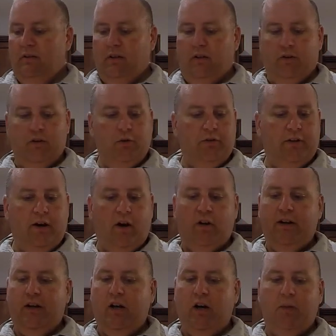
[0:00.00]
They're usually
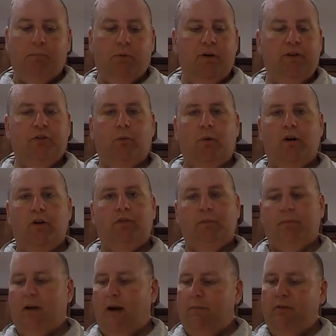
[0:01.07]
already cut pretty square.
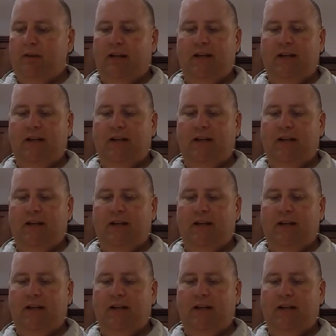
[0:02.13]
Sometimes